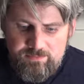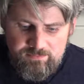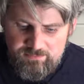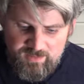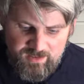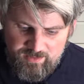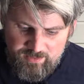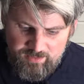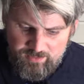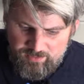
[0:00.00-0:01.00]
not
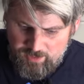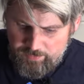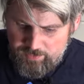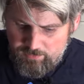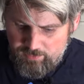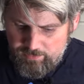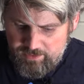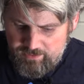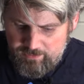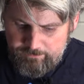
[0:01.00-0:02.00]
optimal,
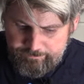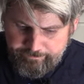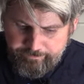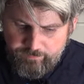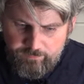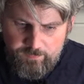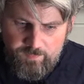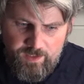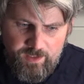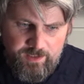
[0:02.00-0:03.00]
but
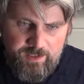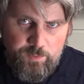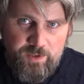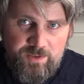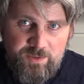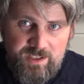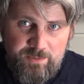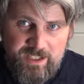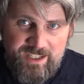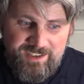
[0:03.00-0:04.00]
kind of want to
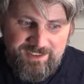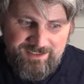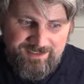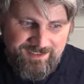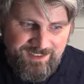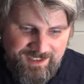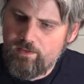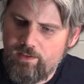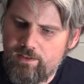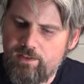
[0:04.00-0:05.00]
anyway.
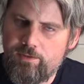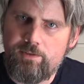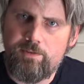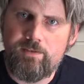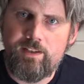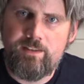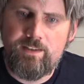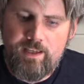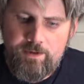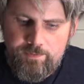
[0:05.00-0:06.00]
Actually, I had to take
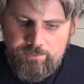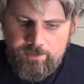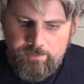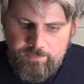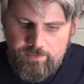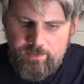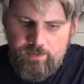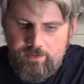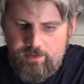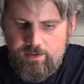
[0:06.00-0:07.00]
these out from the